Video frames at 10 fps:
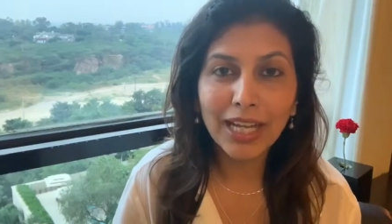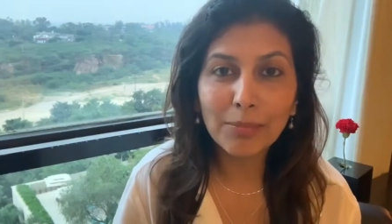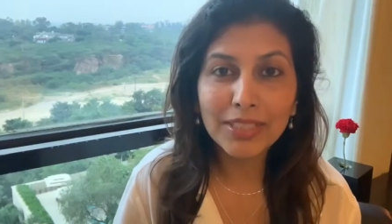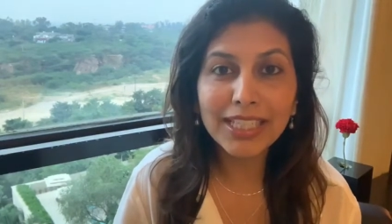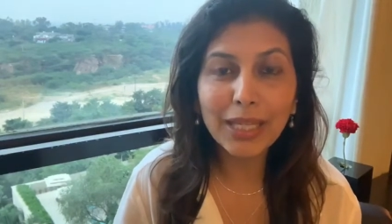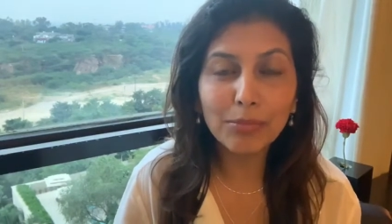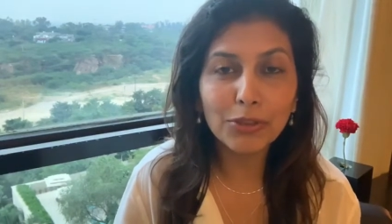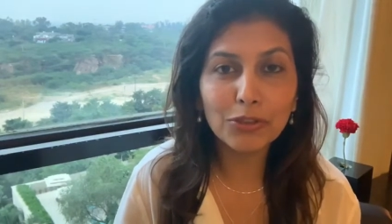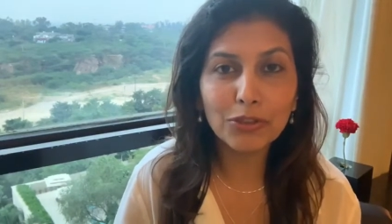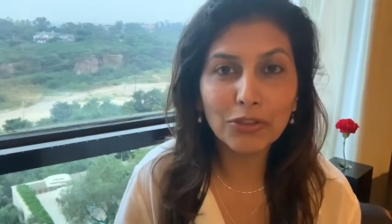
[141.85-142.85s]
I'm still
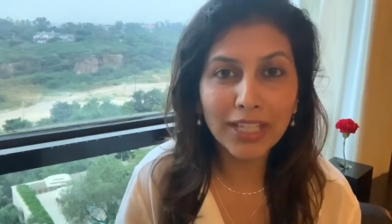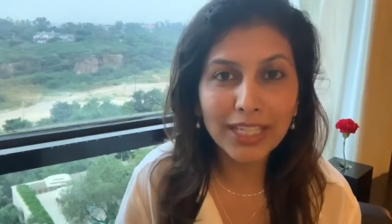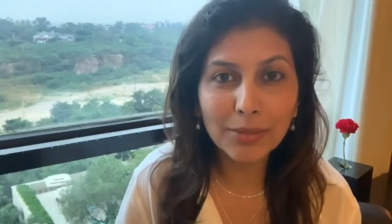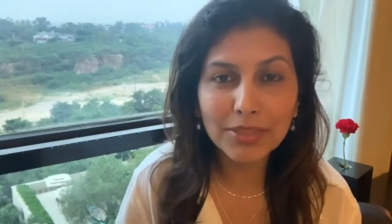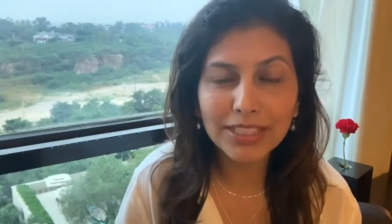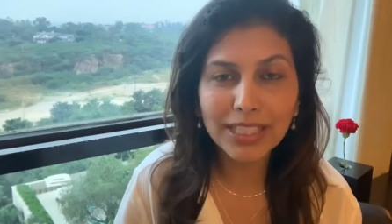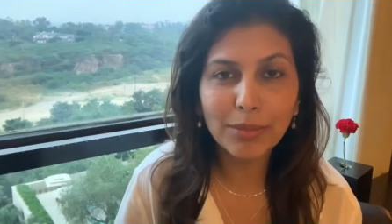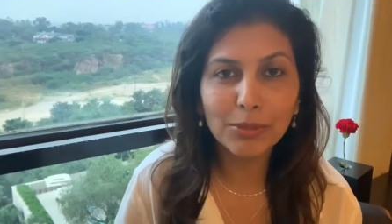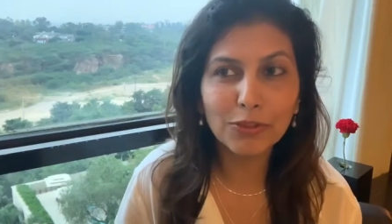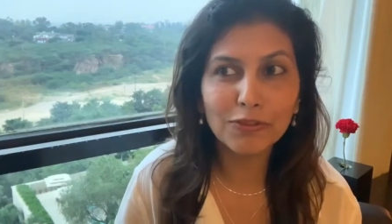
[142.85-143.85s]
able to train, I'm still
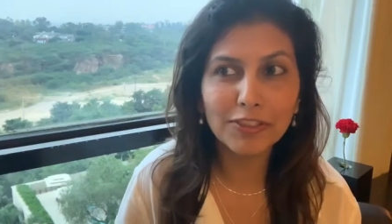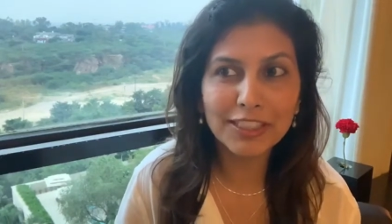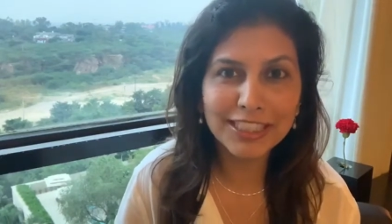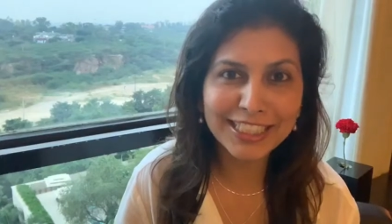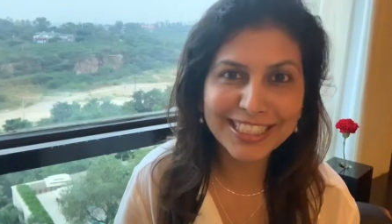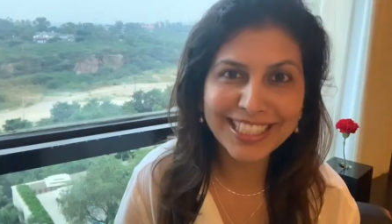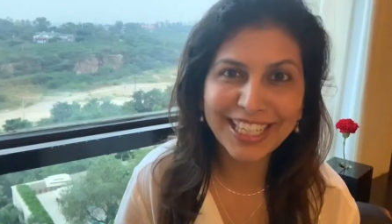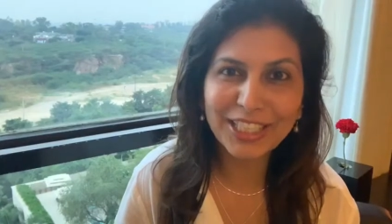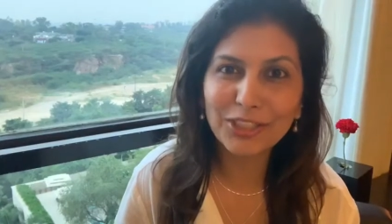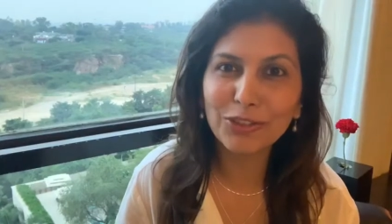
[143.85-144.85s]
able to
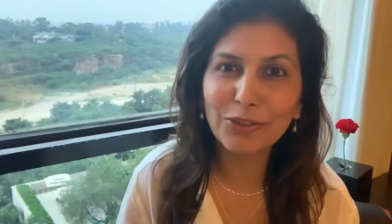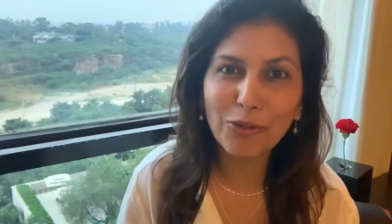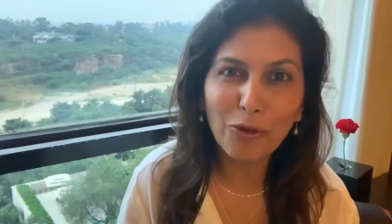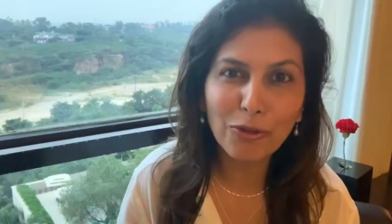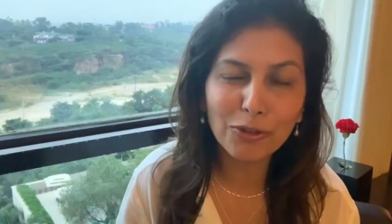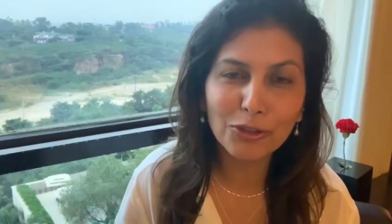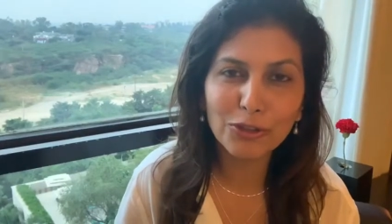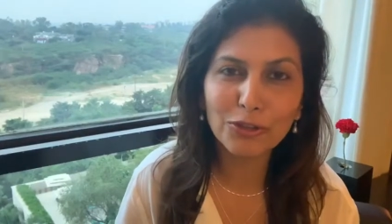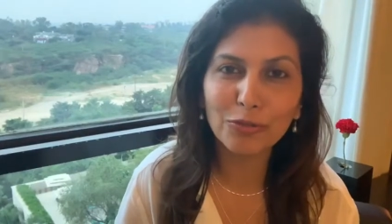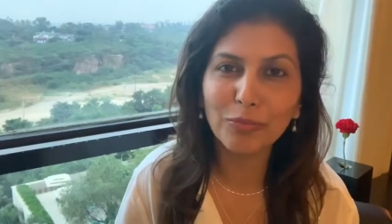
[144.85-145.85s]
facilitate, to
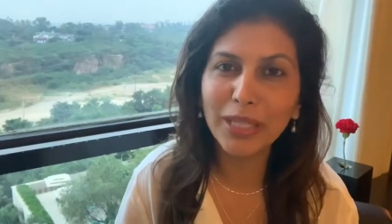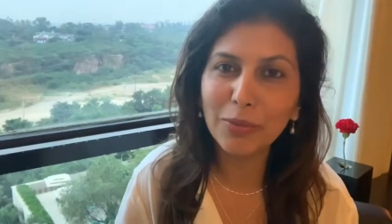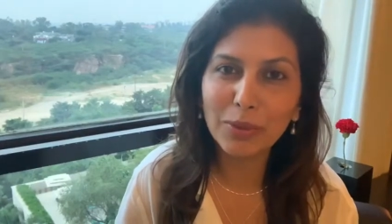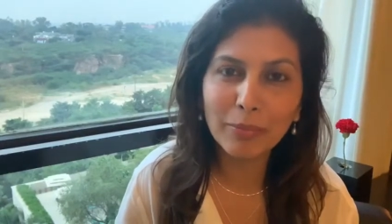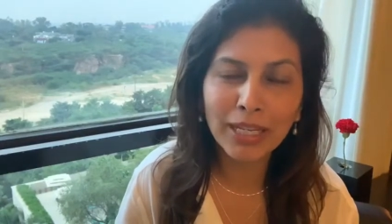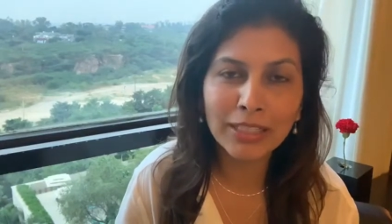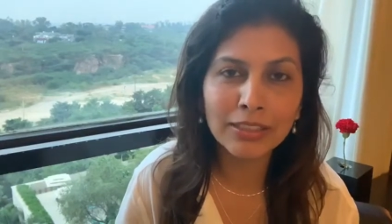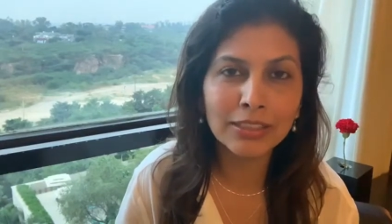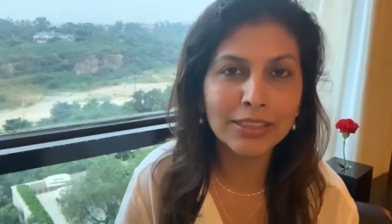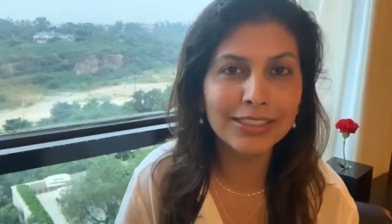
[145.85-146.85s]
coach, to be with my
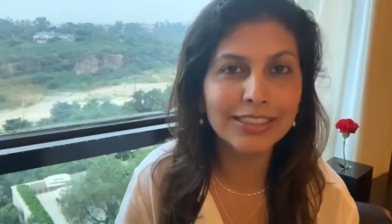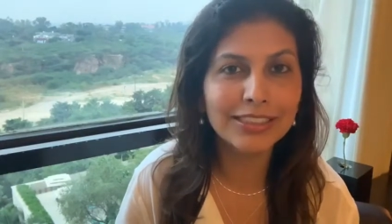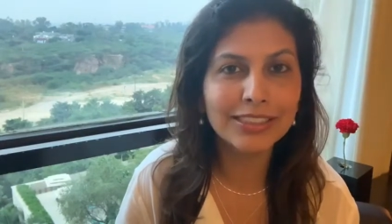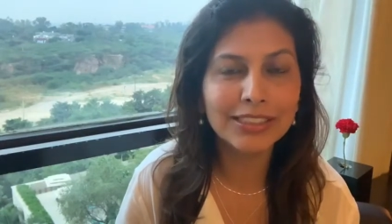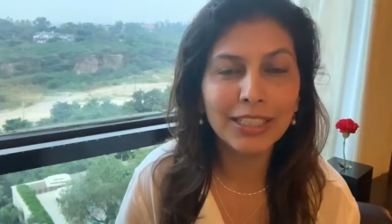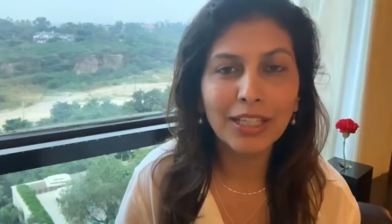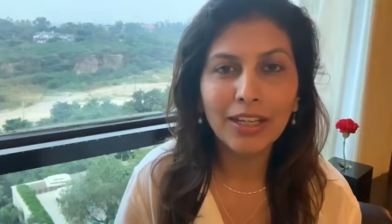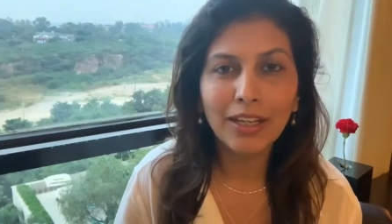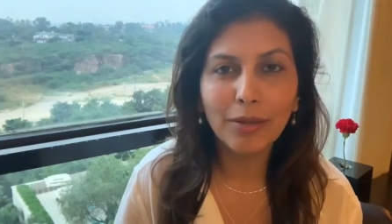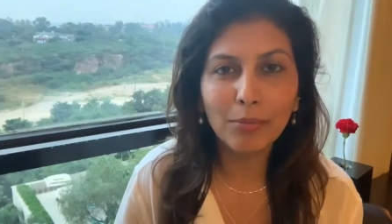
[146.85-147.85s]
girls,
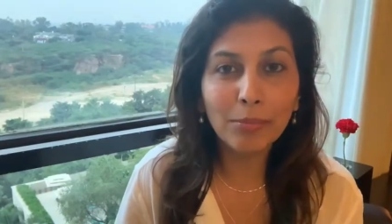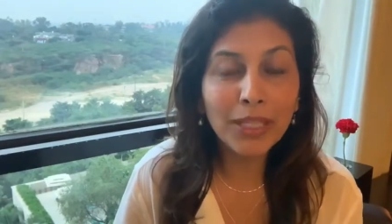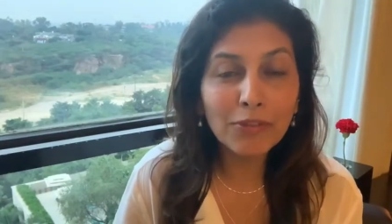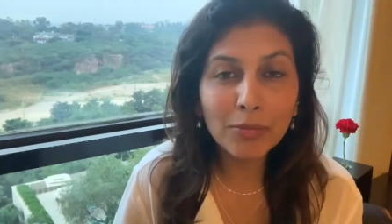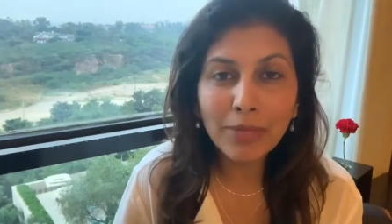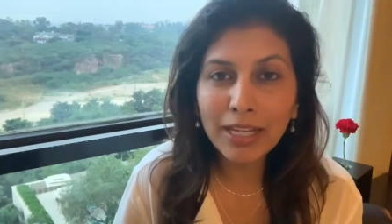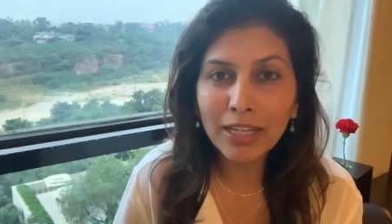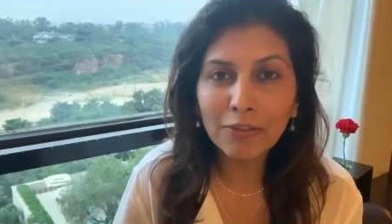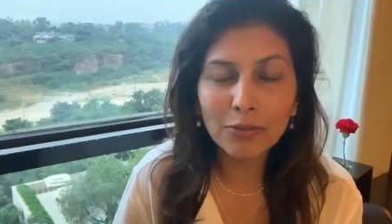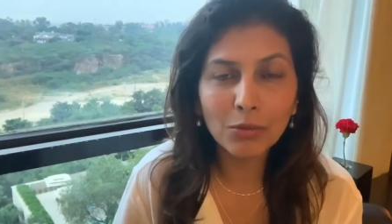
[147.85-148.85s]
be with my
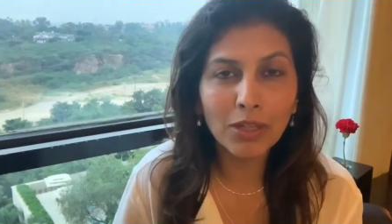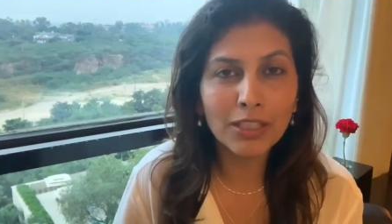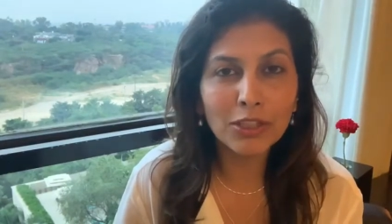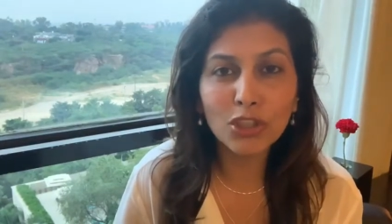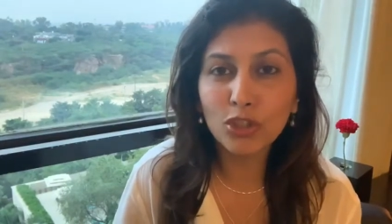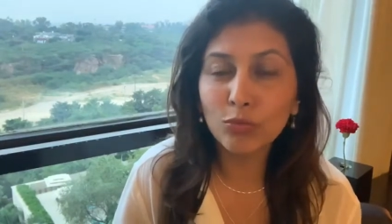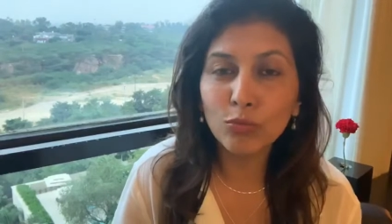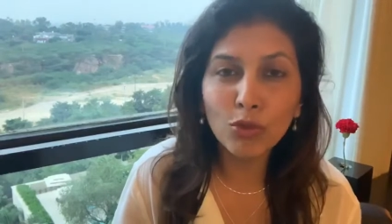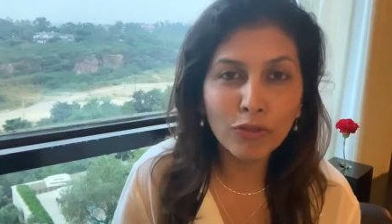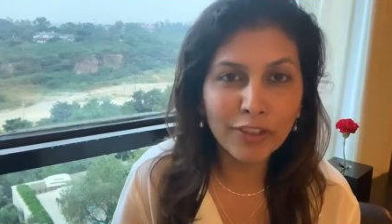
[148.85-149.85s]
loved ones, to
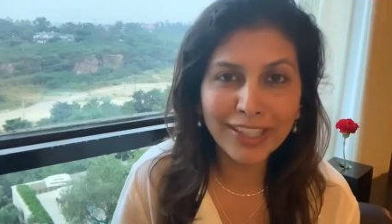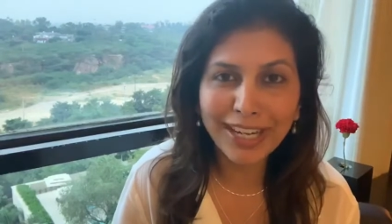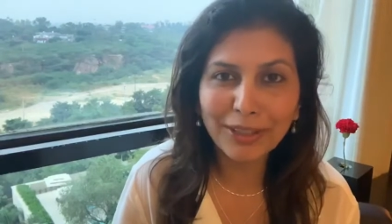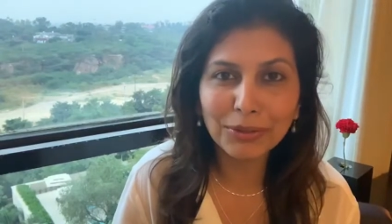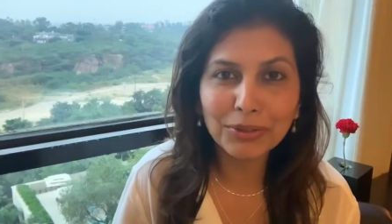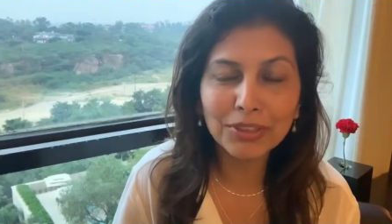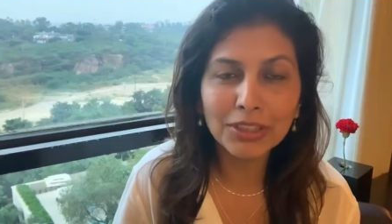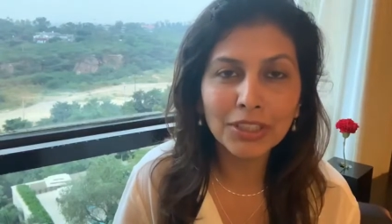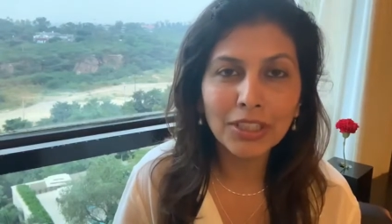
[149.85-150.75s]
move around,